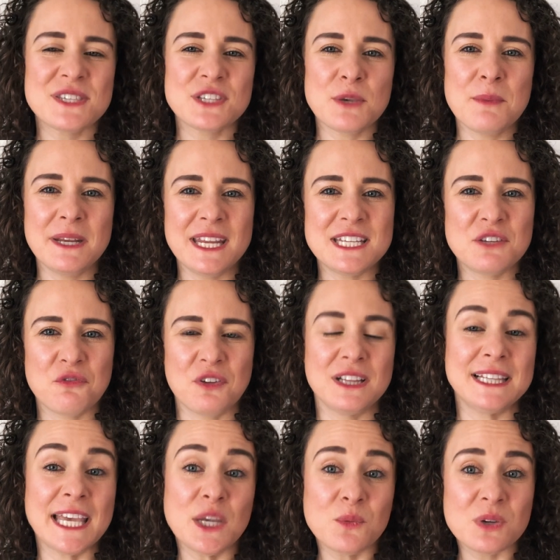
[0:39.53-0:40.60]
so many different
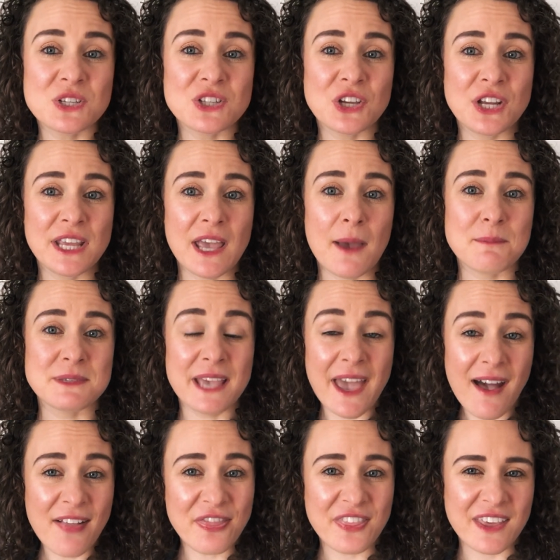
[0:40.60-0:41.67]
language learning apps
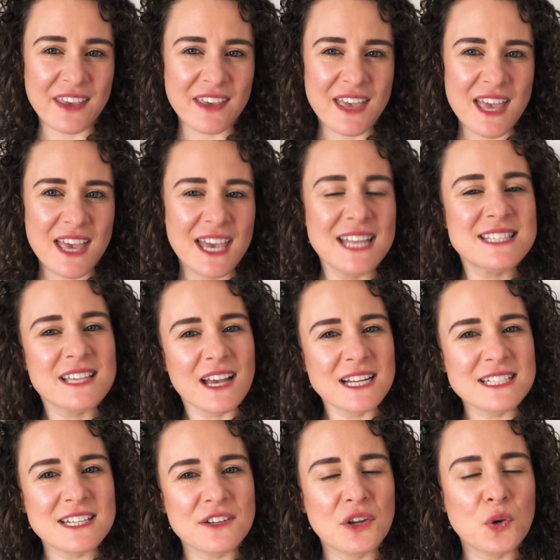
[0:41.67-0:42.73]
out there, it's hard
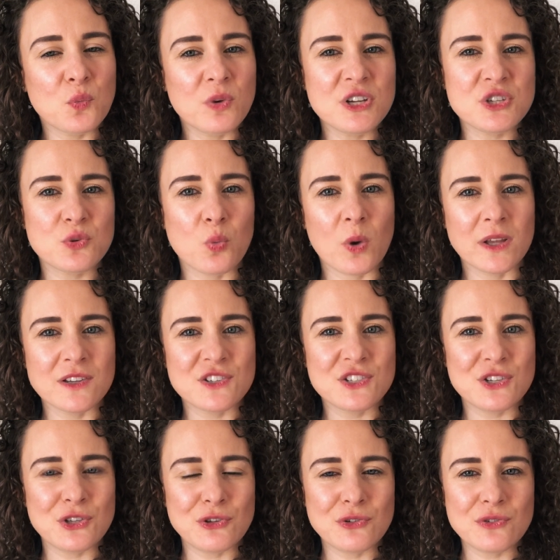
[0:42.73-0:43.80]
to know which one
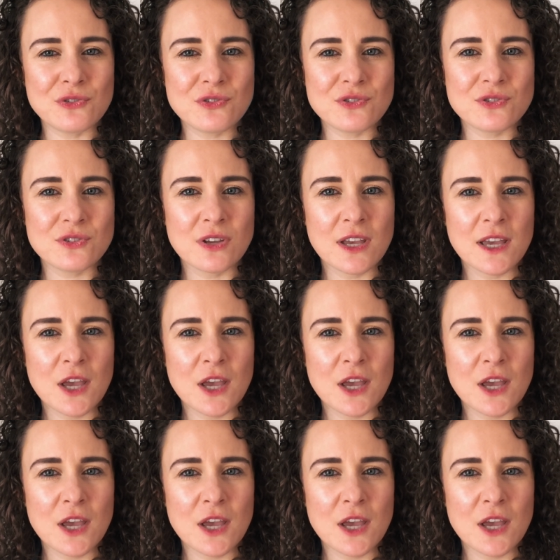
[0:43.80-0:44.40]
to use.